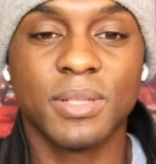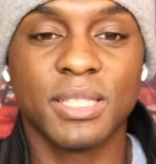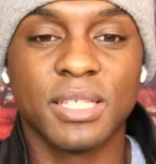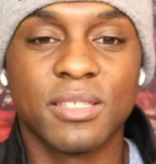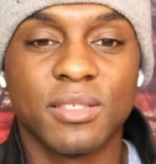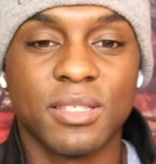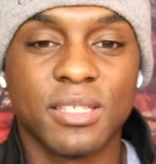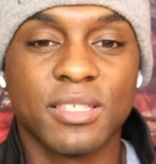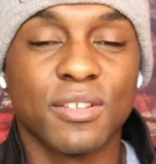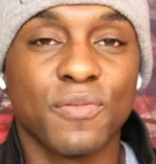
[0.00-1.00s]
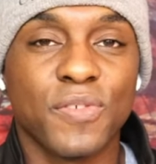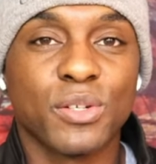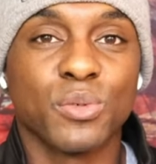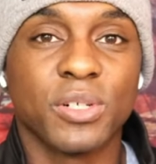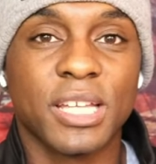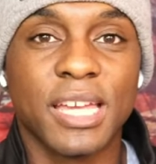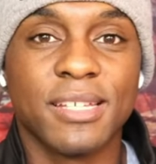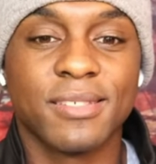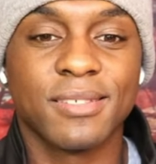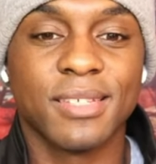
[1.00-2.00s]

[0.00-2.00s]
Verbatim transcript: this this is a federal case,